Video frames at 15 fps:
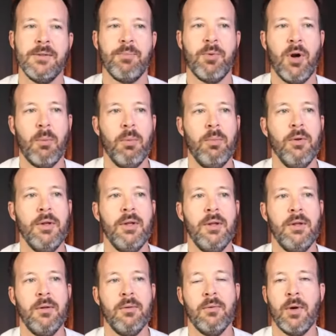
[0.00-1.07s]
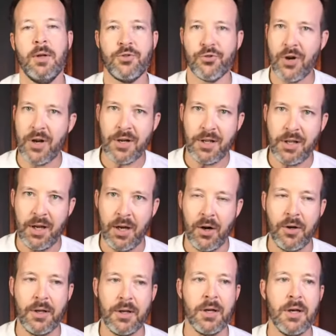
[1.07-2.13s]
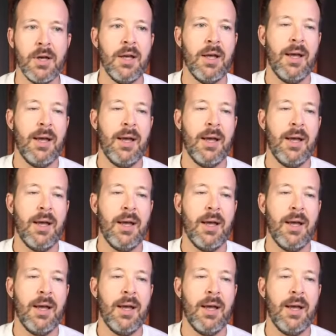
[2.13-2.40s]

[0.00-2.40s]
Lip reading: probably a trendy area.